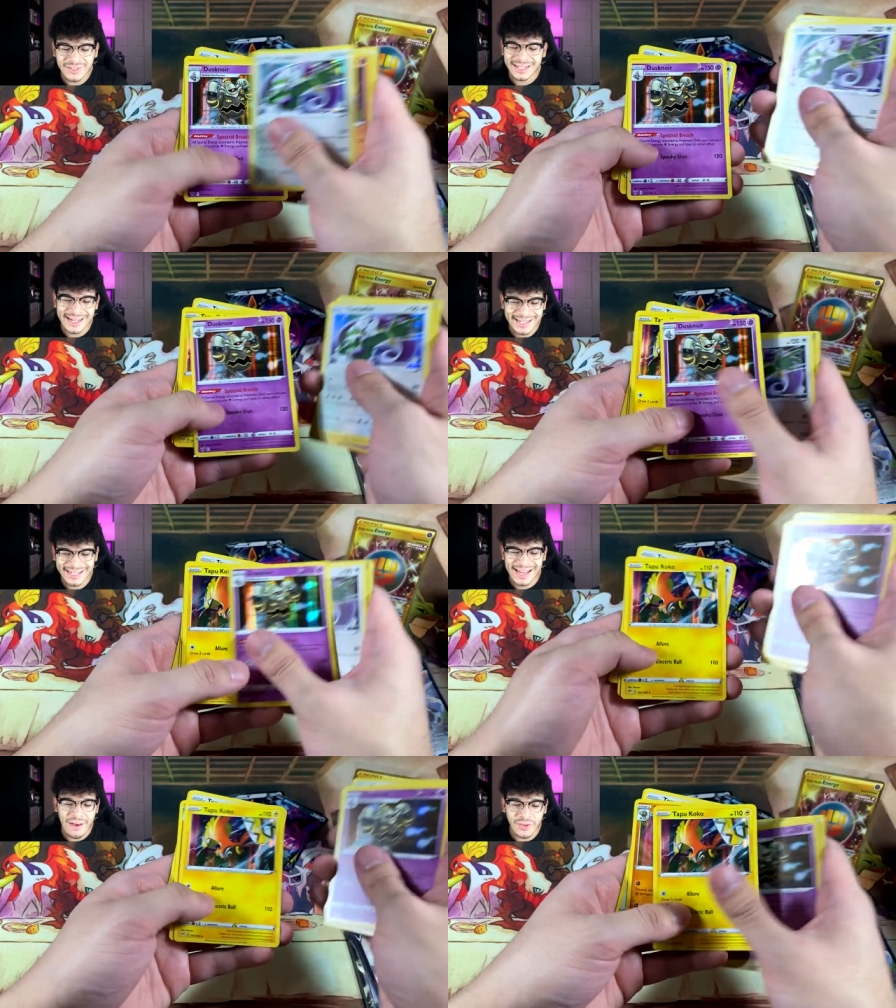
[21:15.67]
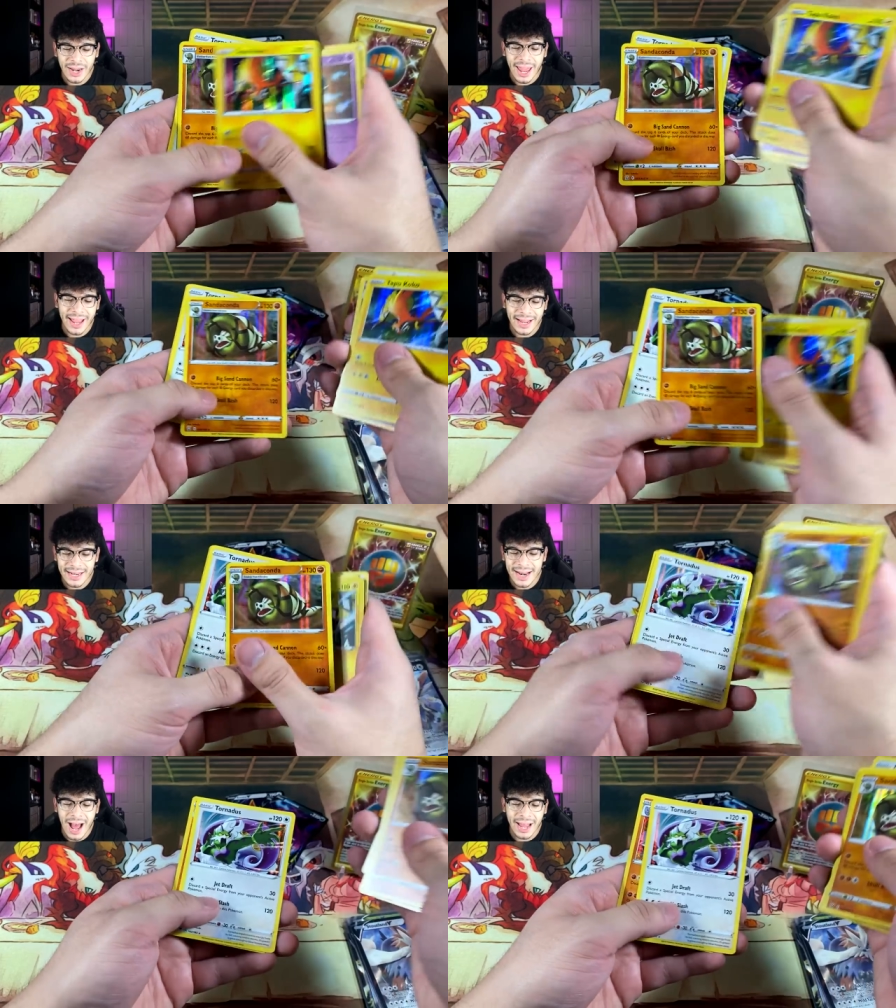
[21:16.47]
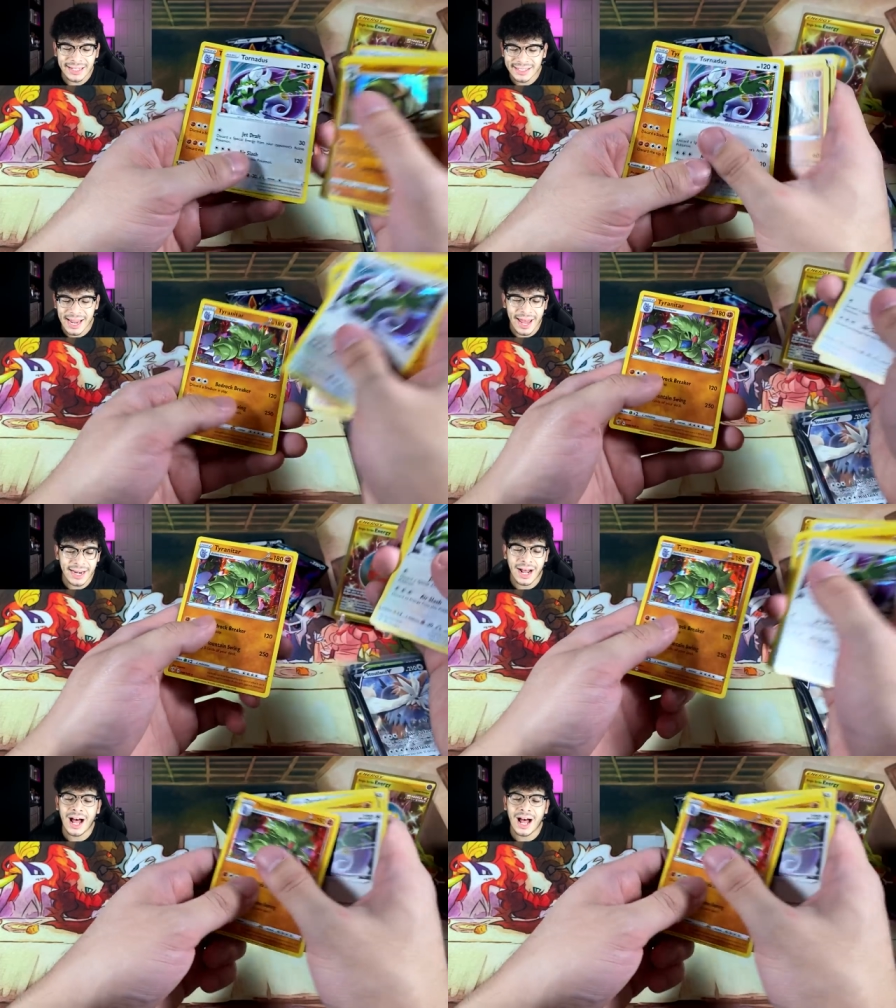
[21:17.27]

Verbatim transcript: 6, 7, 8, 9, 10,